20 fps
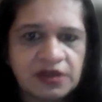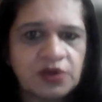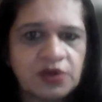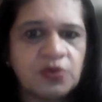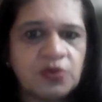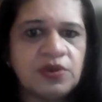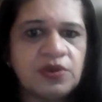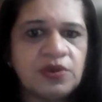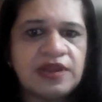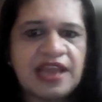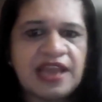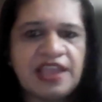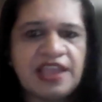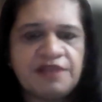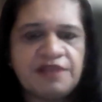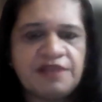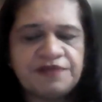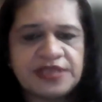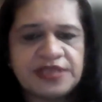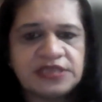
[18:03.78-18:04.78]
own
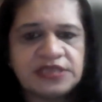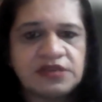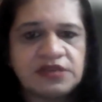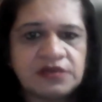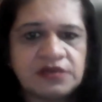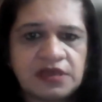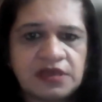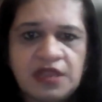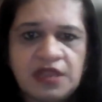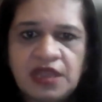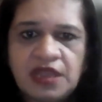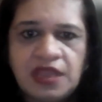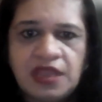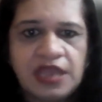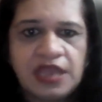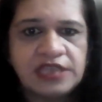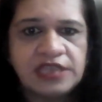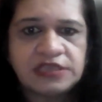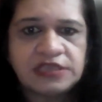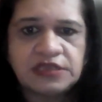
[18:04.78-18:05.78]
life, etc.,
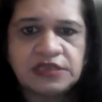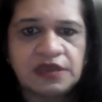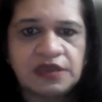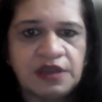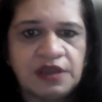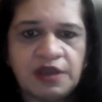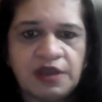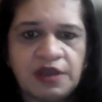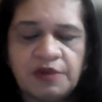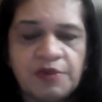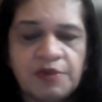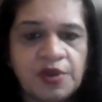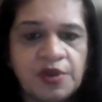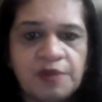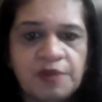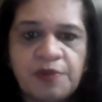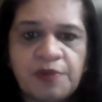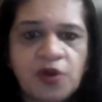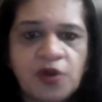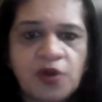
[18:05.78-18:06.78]
has
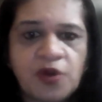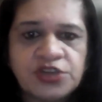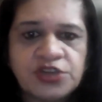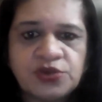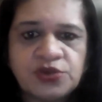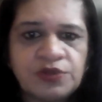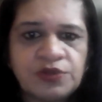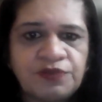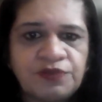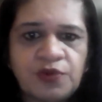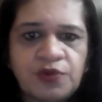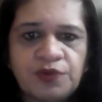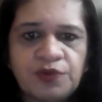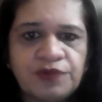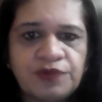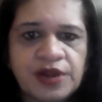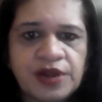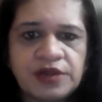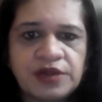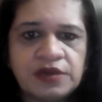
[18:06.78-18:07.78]
brought it to the
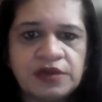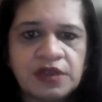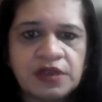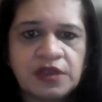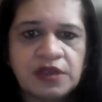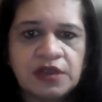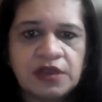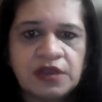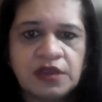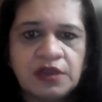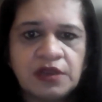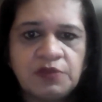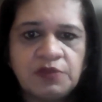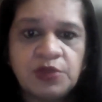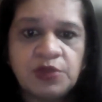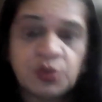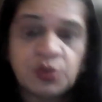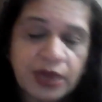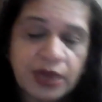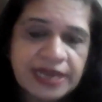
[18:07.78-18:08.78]
forefront.
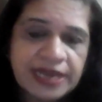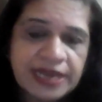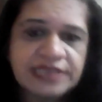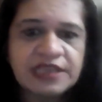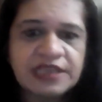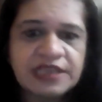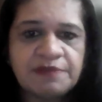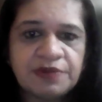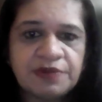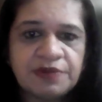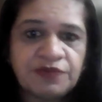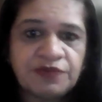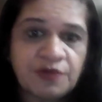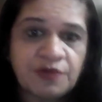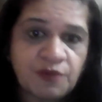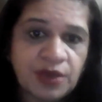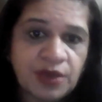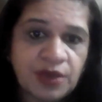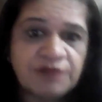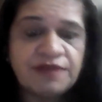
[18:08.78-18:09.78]
With one example
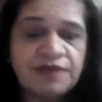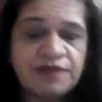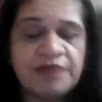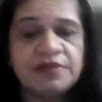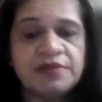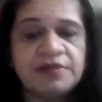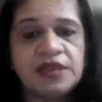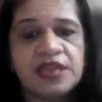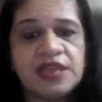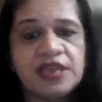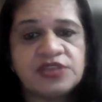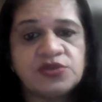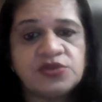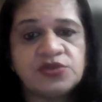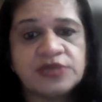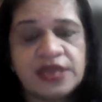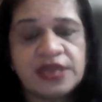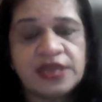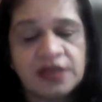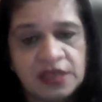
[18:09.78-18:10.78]
from one family, as you
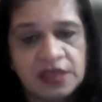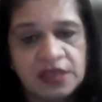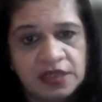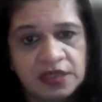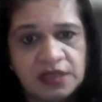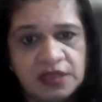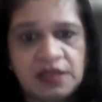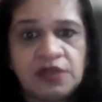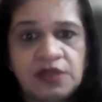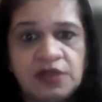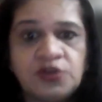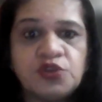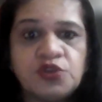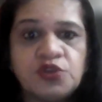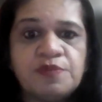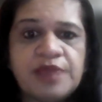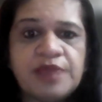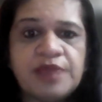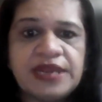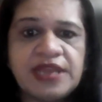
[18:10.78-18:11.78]
said, to
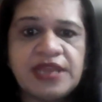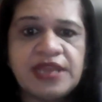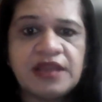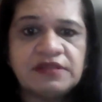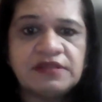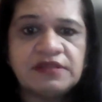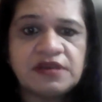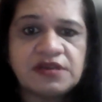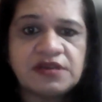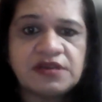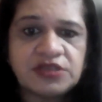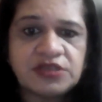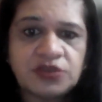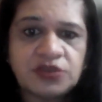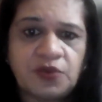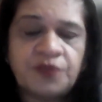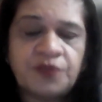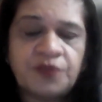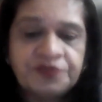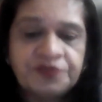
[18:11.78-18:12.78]
many others.
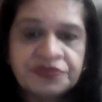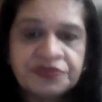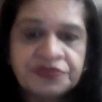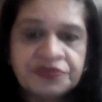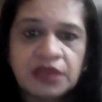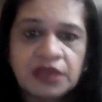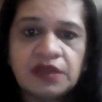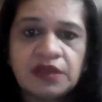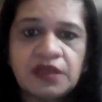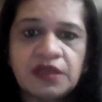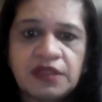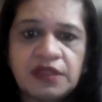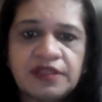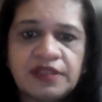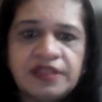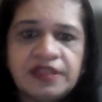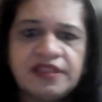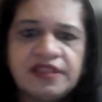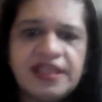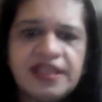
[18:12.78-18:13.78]
So
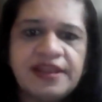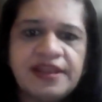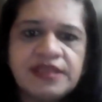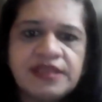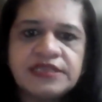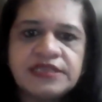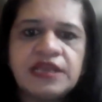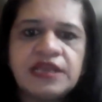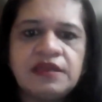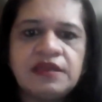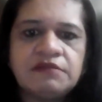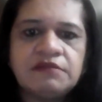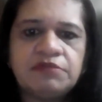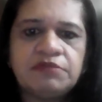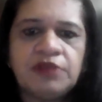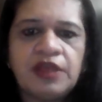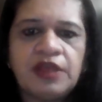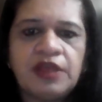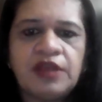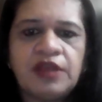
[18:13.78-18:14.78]
there is
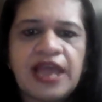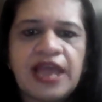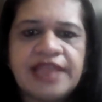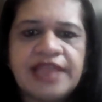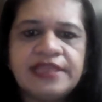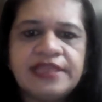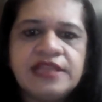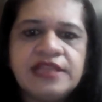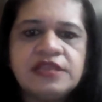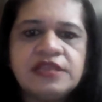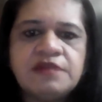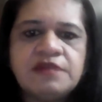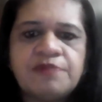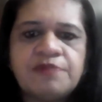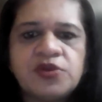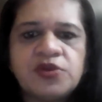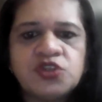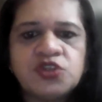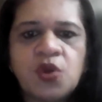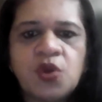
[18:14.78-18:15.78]
I think the
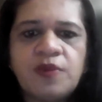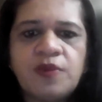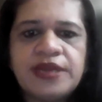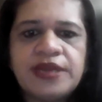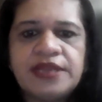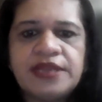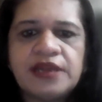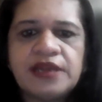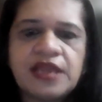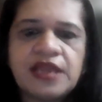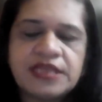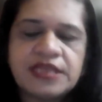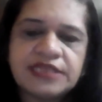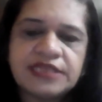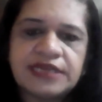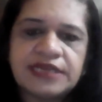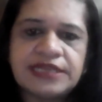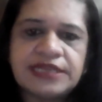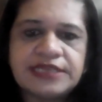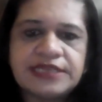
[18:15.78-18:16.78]
post-COVID era has
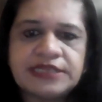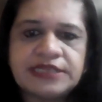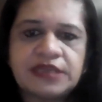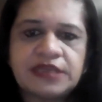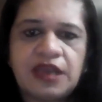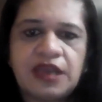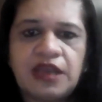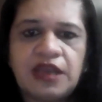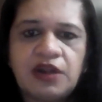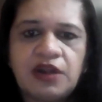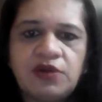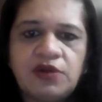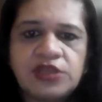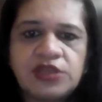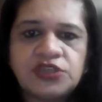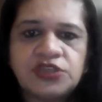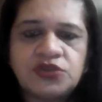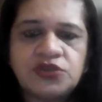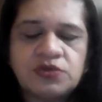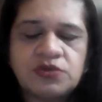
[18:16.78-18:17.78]
at least allowed
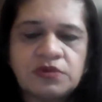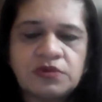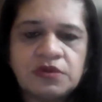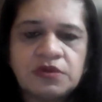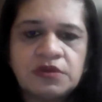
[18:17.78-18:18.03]
us to